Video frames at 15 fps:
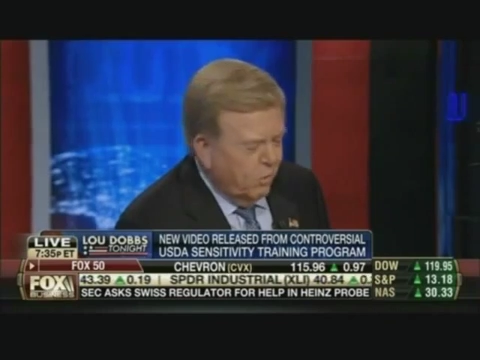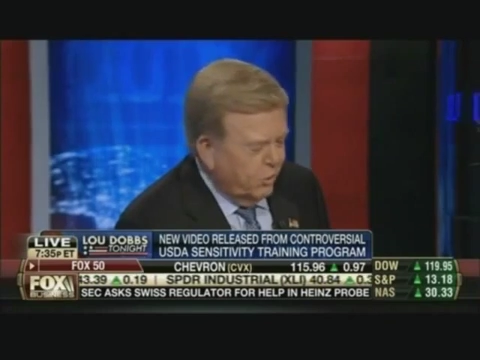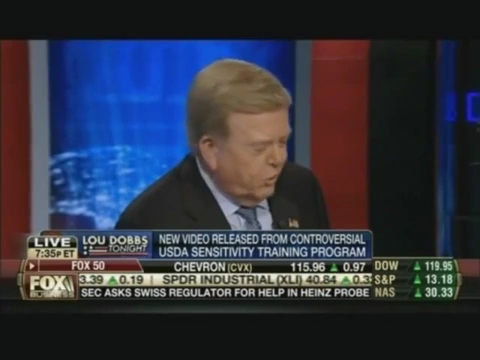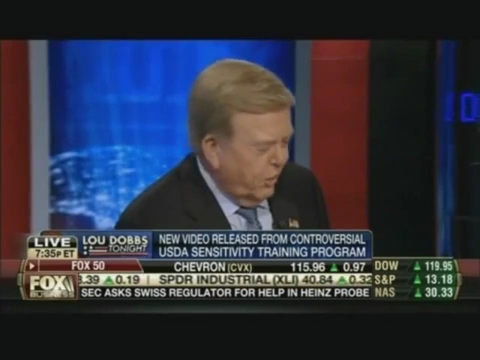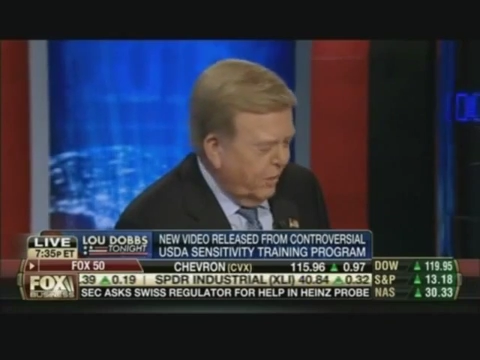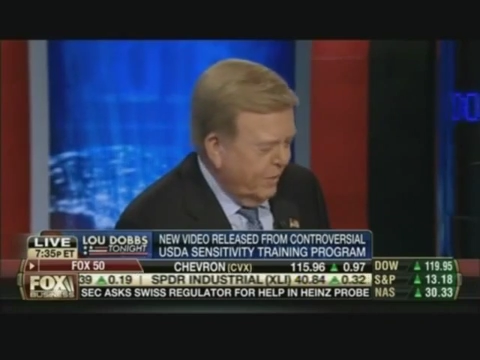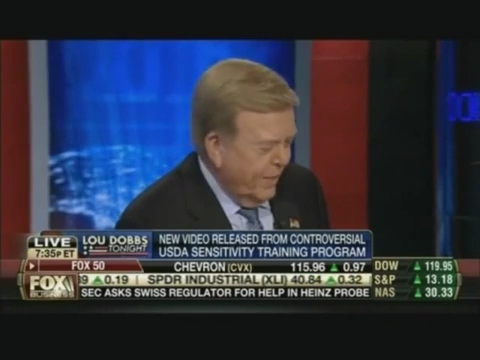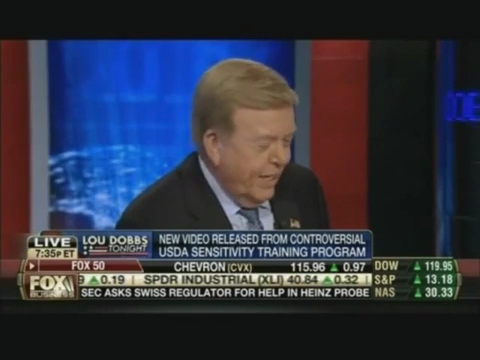Well,
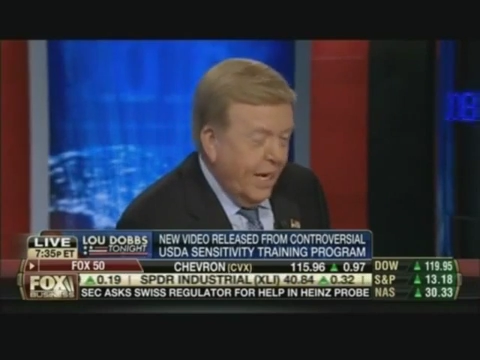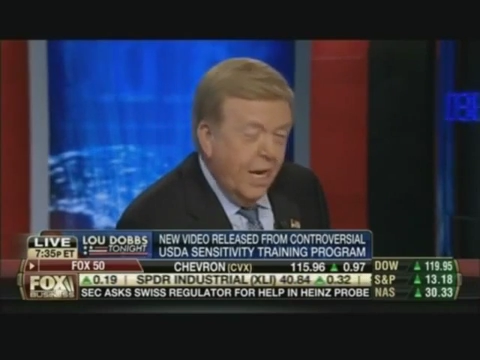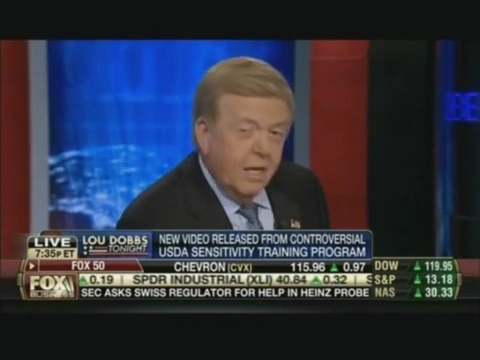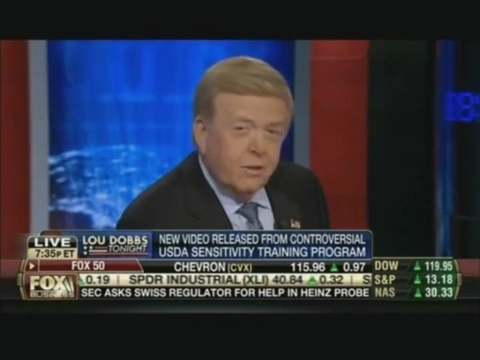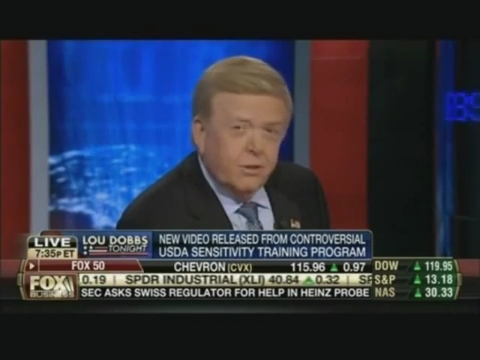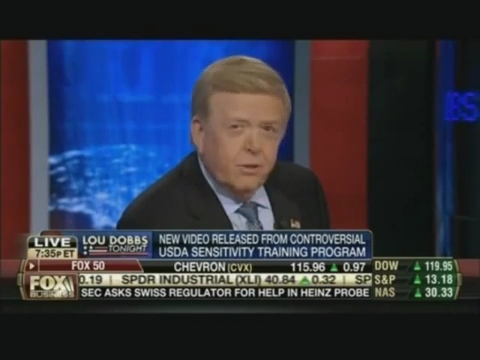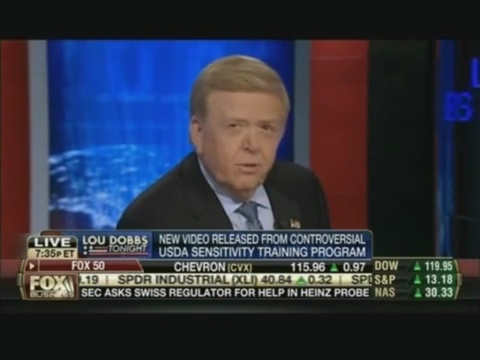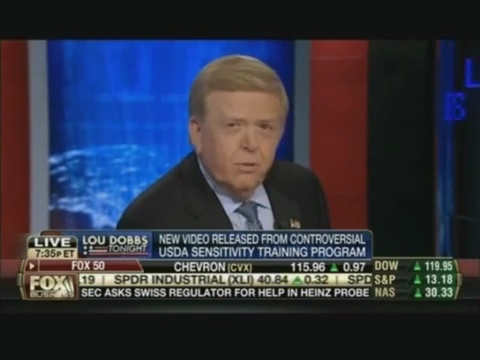joining me
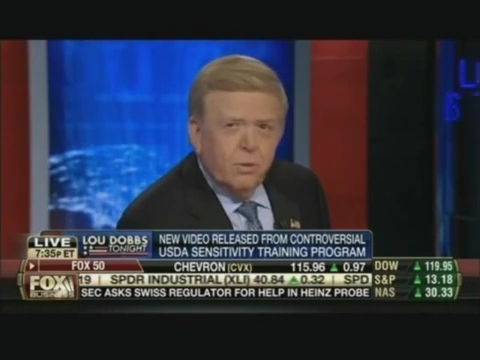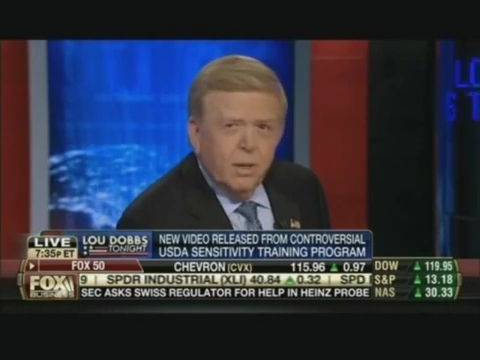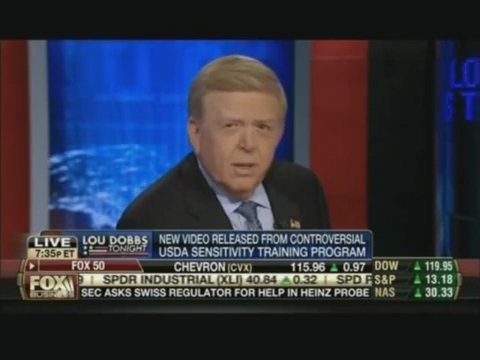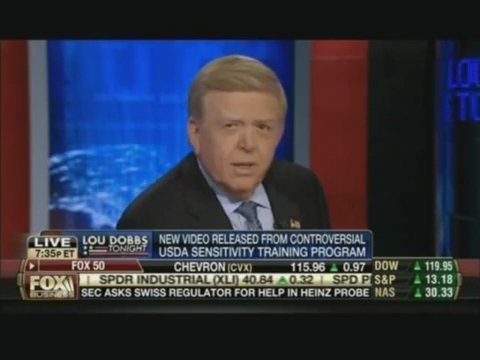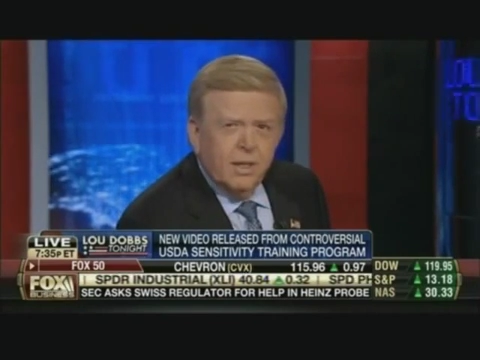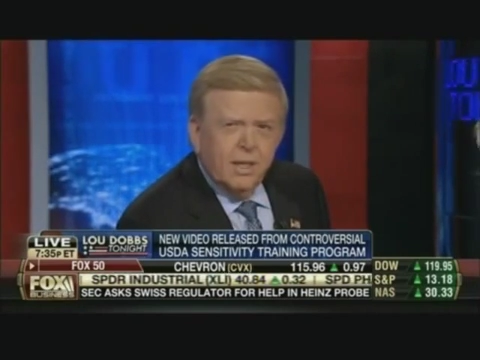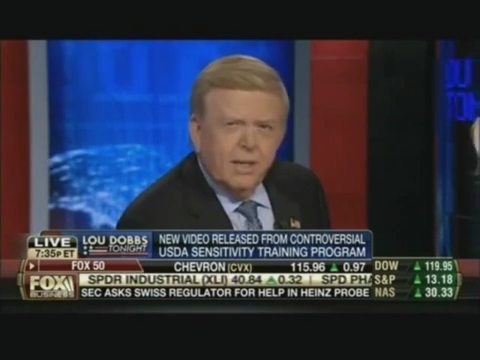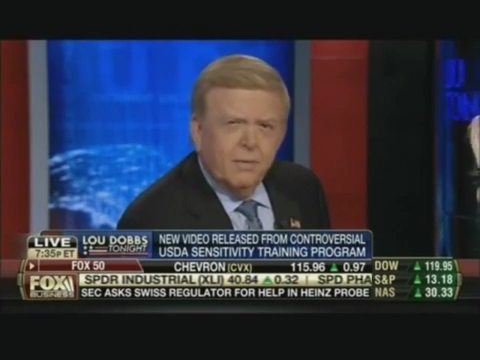now
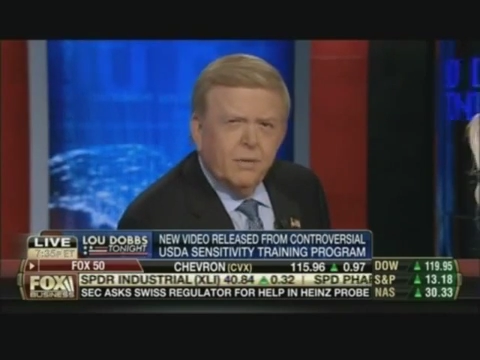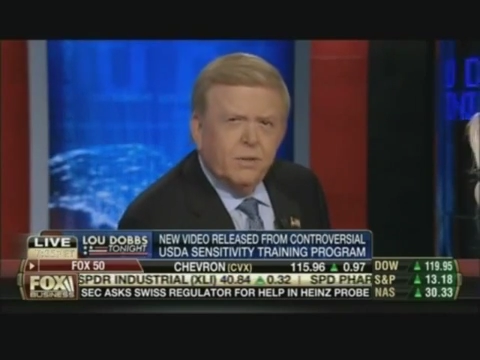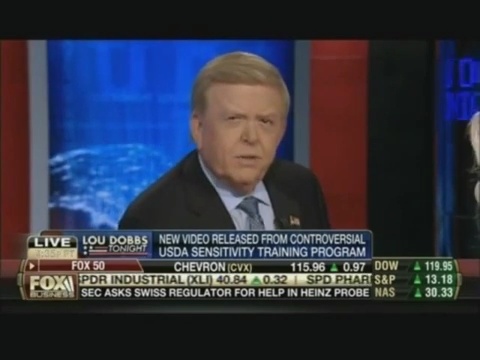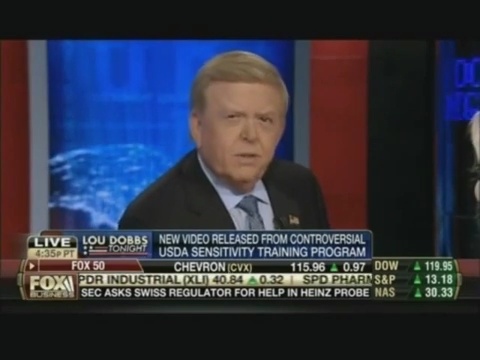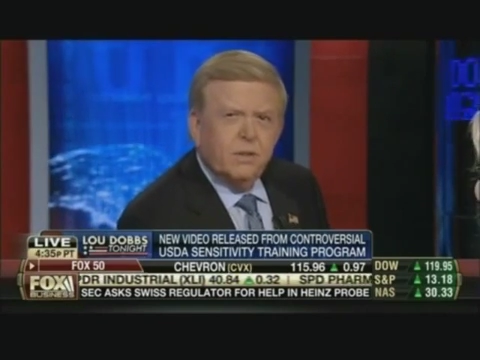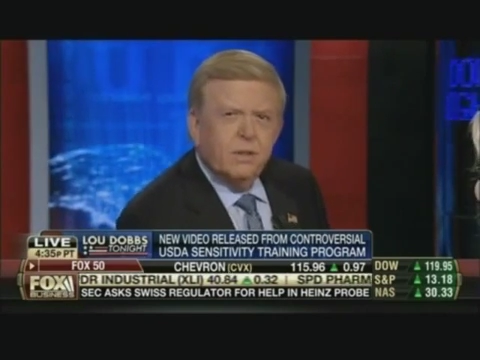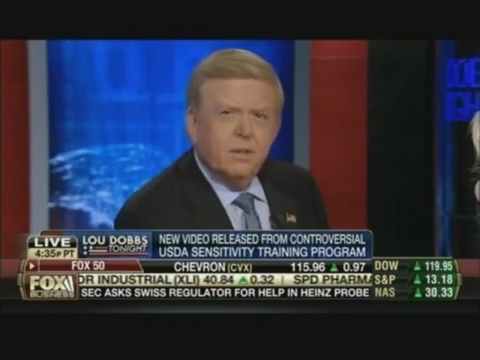to give us,